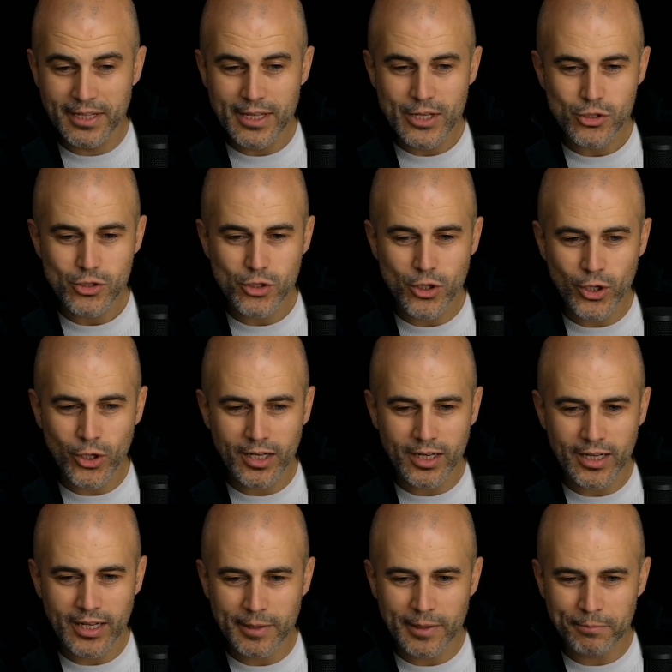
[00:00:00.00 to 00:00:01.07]
So
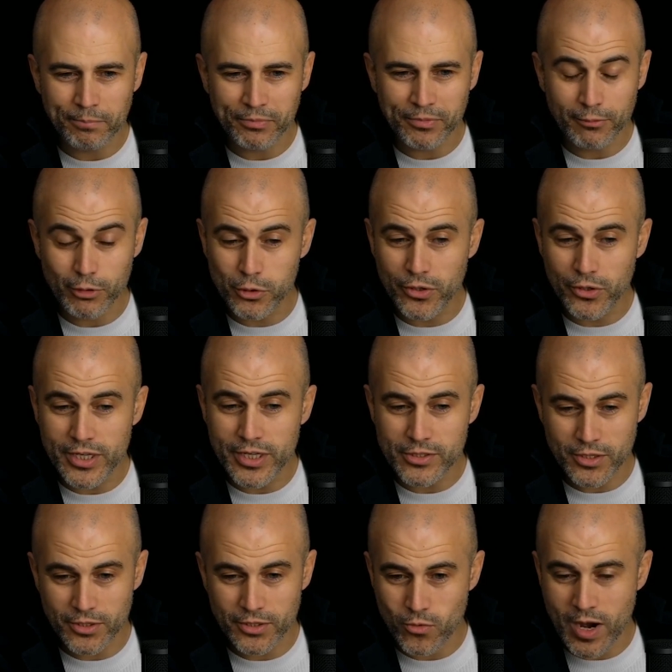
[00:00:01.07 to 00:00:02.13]
for 2
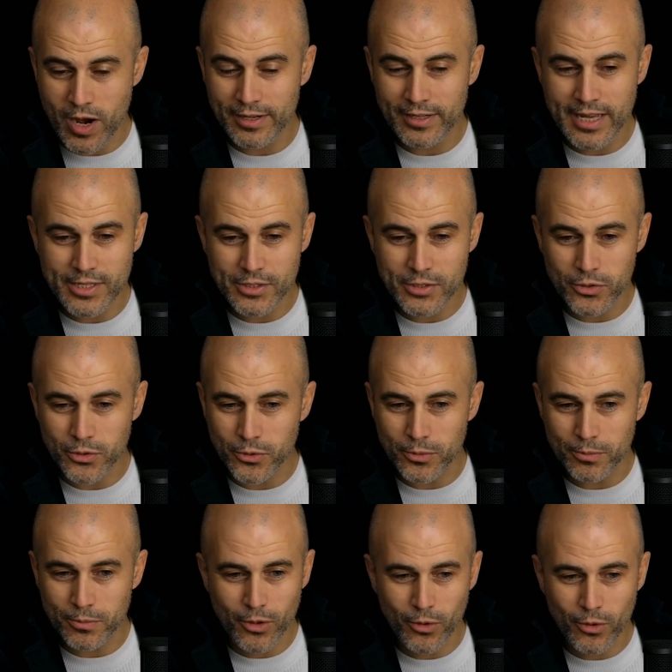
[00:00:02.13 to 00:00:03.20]
reasons. One, as
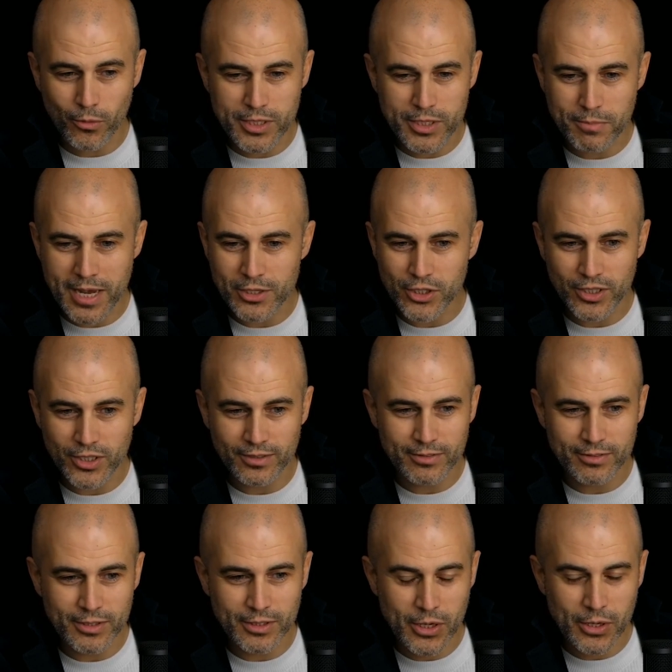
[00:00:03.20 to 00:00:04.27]
you always
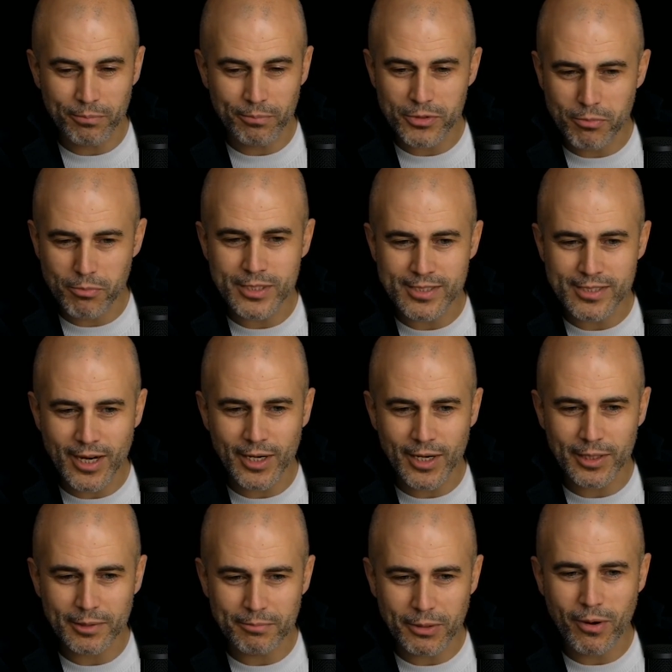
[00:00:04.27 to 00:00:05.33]
mention, small
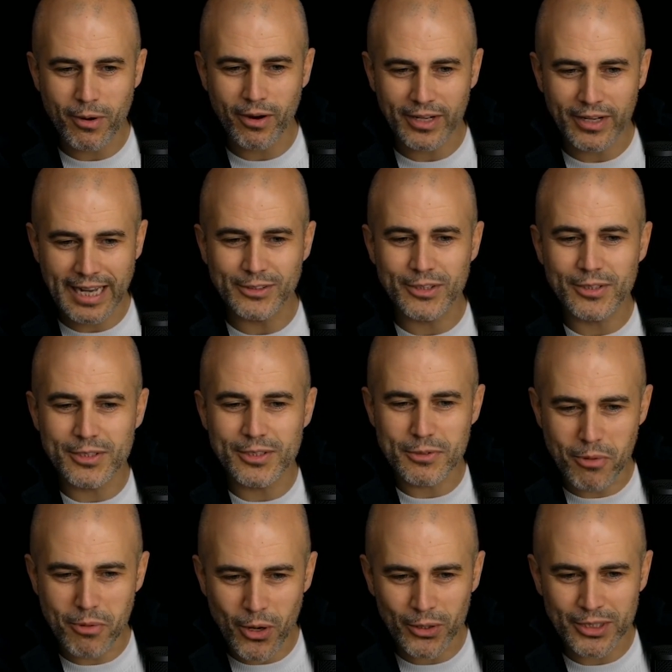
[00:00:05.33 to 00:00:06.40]
startup acquiring other
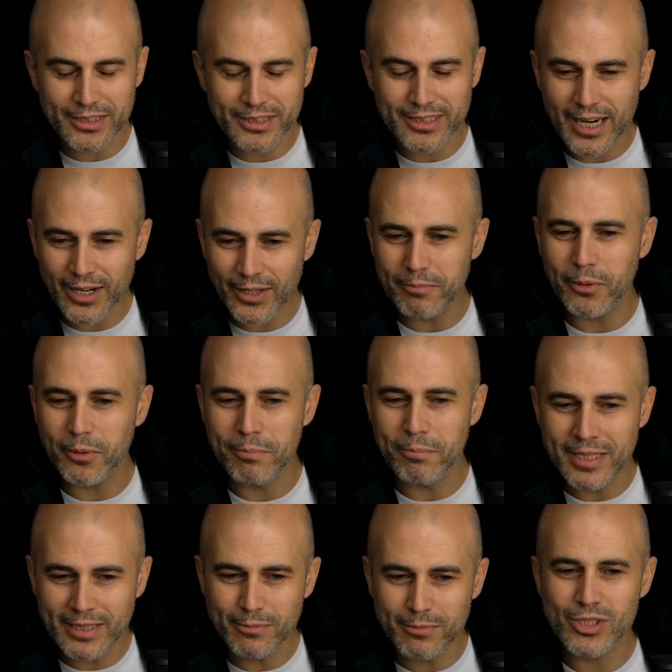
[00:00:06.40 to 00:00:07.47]
smaller startup, or
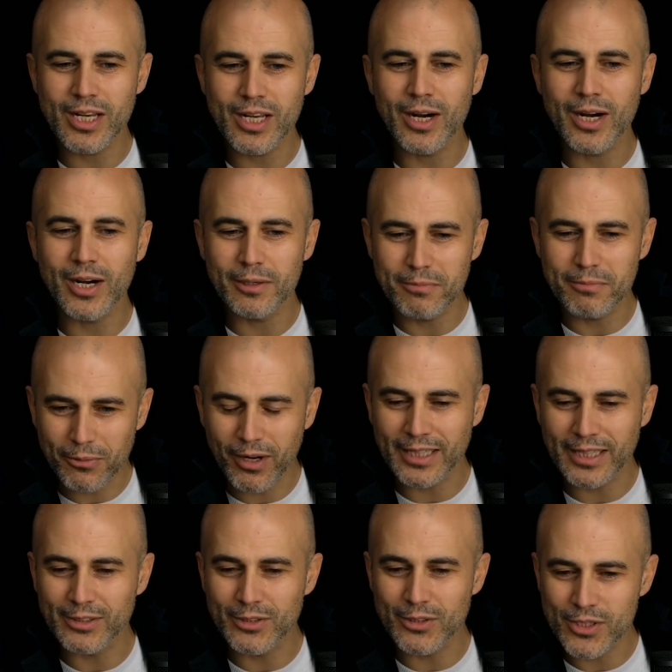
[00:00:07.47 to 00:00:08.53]
medium startup
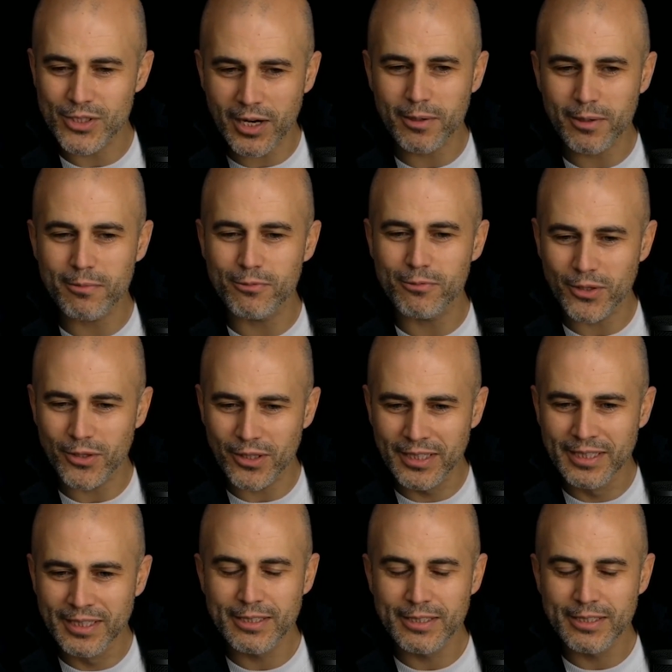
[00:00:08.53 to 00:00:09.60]
acquiring other startup for
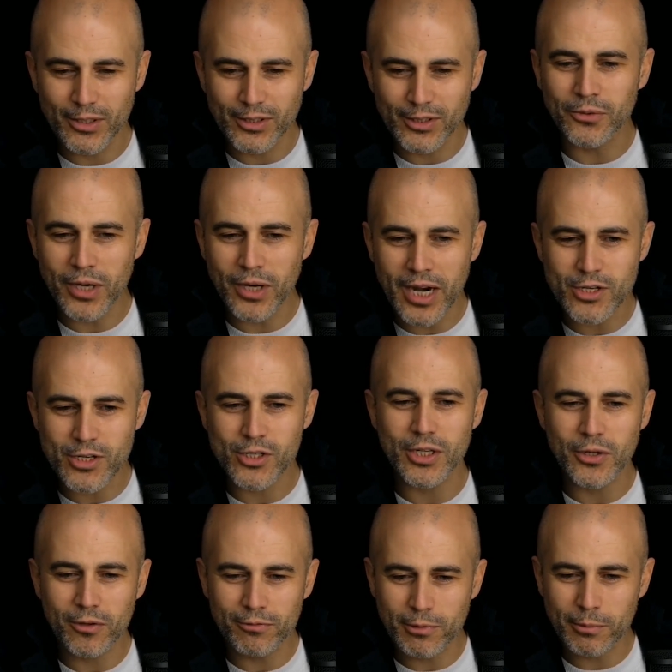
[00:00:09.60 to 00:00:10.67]
integration
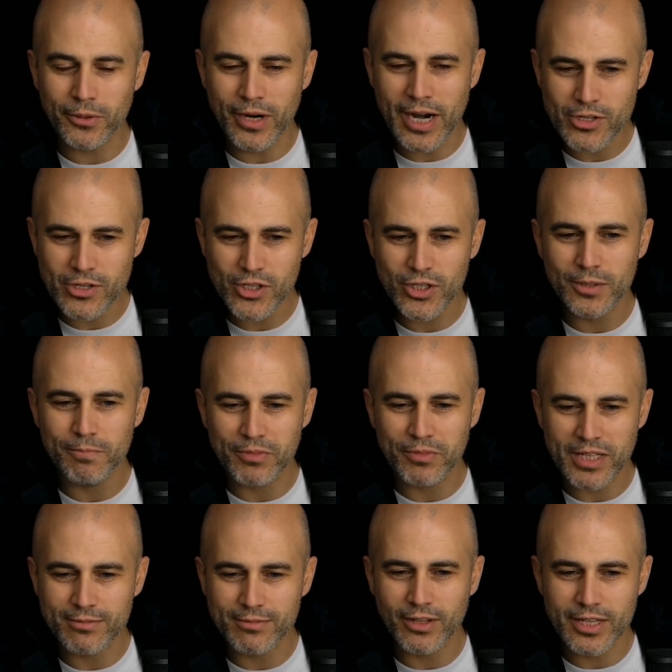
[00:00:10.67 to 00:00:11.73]
and of operation.
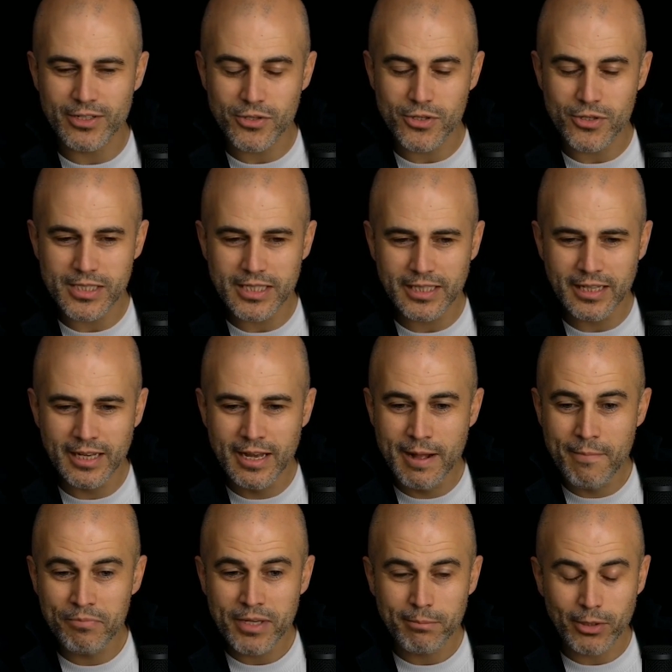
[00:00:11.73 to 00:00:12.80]
That's very interesting.
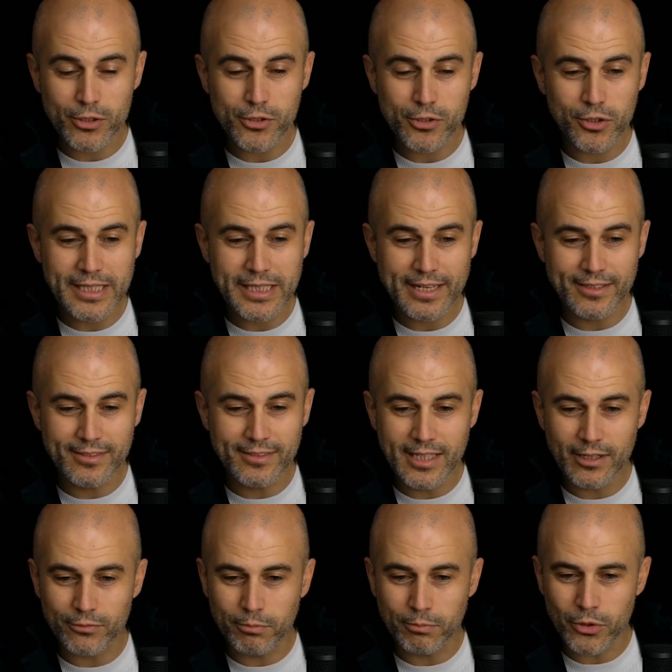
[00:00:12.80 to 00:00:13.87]
But also the idea
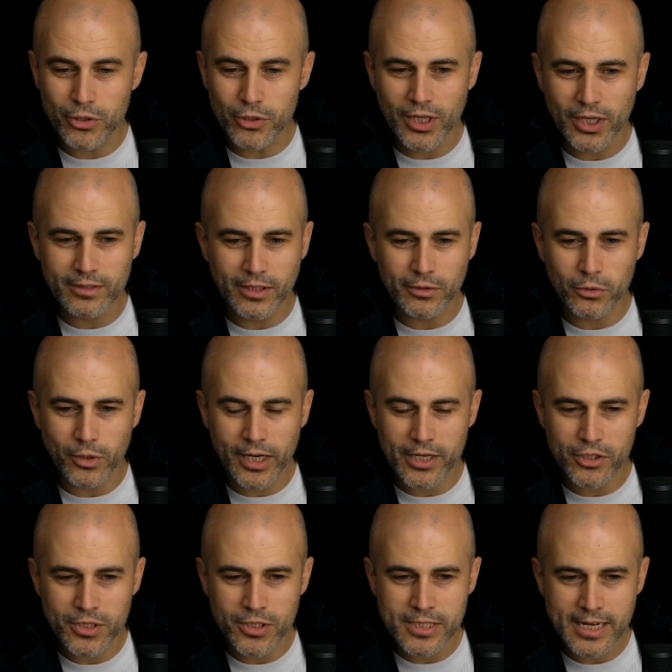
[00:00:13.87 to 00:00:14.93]
of pushing the
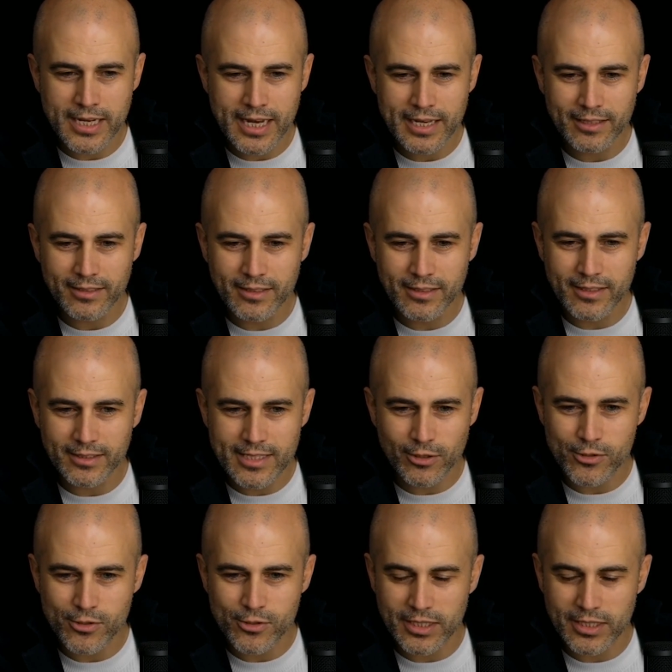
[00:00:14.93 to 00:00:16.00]
education side. That's
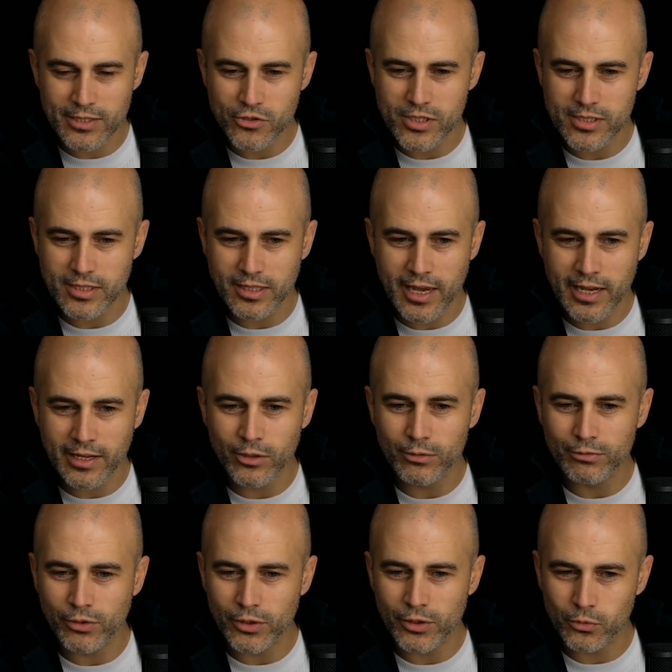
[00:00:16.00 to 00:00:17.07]
also an interesting angle
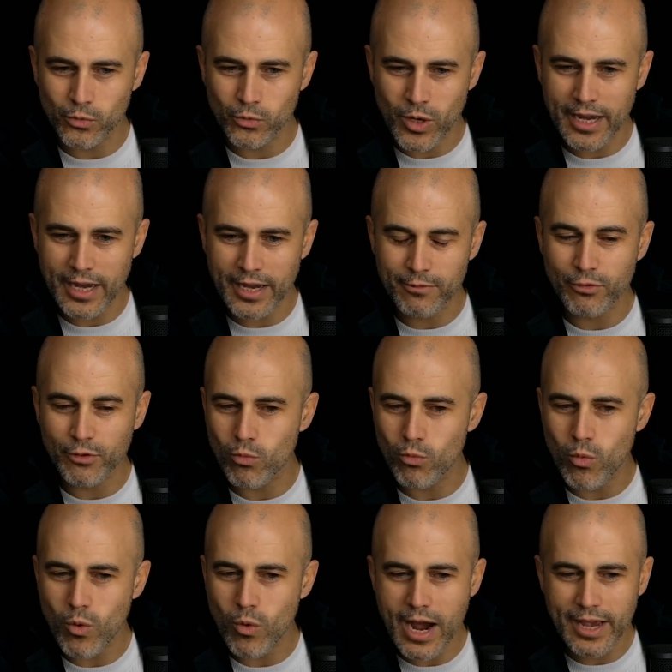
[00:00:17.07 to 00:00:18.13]
for a
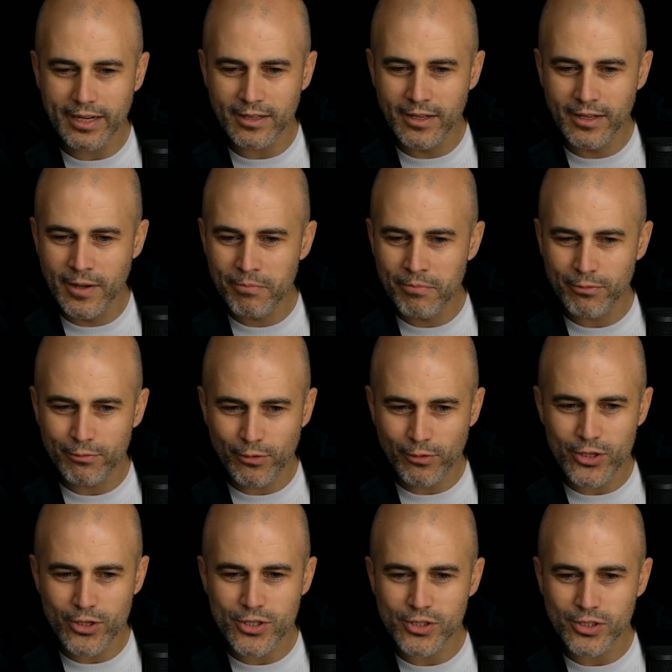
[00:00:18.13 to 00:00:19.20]
wine
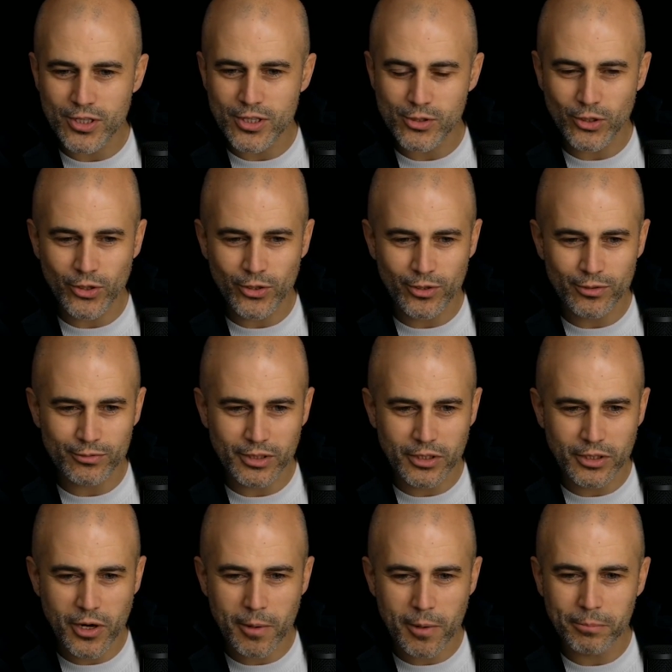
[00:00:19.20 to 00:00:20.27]
first sort of a
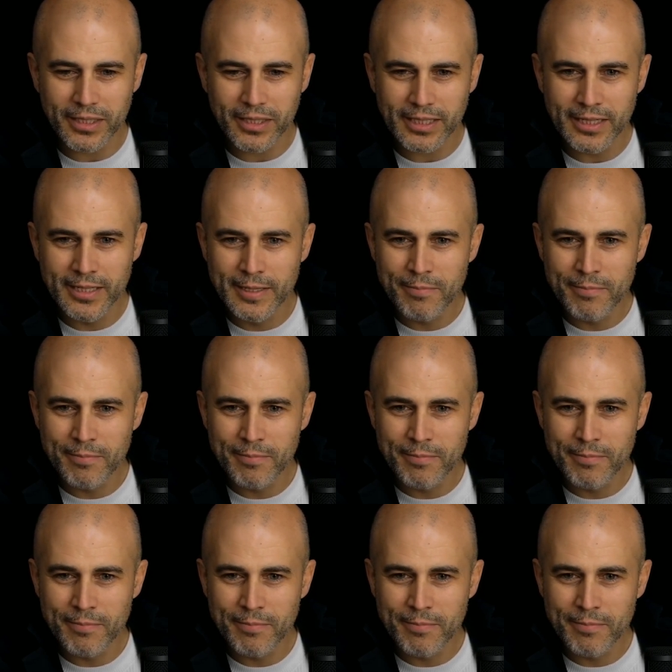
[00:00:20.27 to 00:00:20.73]
company.